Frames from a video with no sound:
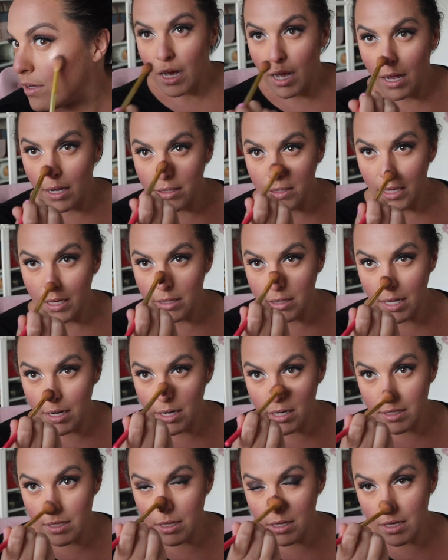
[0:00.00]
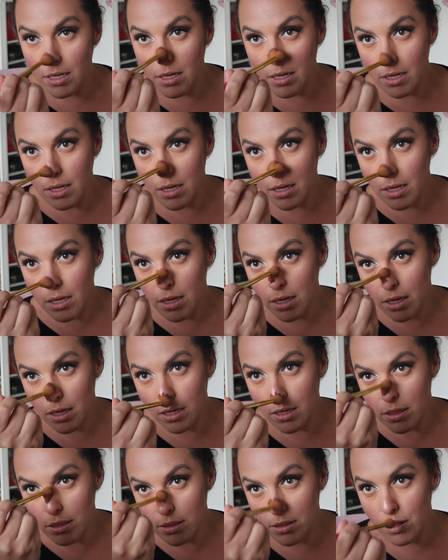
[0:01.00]
I'll take that on the
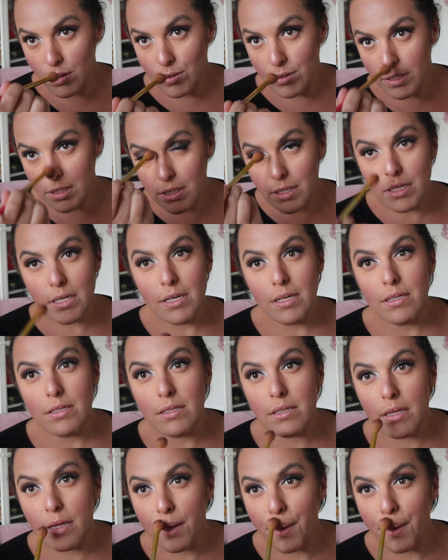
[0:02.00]
nose a little